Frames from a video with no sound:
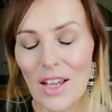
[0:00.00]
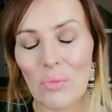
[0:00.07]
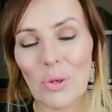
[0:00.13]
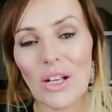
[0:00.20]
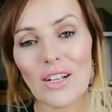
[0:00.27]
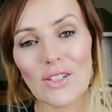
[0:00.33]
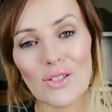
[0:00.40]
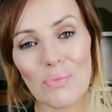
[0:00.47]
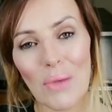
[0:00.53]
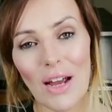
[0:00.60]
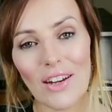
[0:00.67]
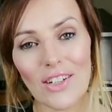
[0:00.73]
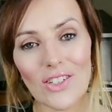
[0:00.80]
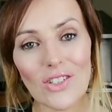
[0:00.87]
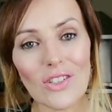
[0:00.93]
Because
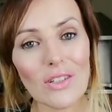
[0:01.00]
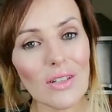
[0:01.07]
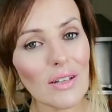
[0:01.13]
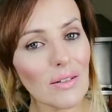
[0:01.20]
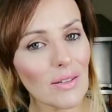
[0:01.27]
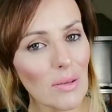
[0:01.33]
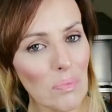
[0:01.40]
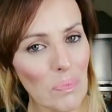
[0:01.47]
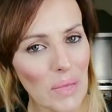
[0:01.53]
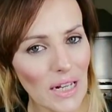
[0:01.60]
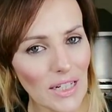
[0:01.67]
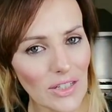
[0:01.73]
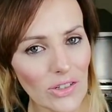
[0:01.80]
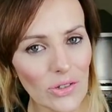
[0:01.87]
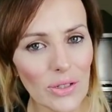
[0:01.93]
Mars, the
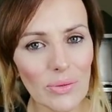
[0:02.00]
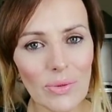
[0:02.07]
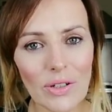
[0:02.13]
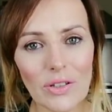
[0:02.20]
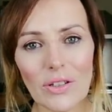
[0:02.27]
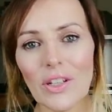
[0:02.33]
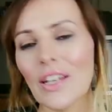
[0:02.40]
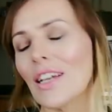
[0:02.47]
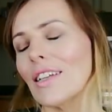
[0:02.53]
military one,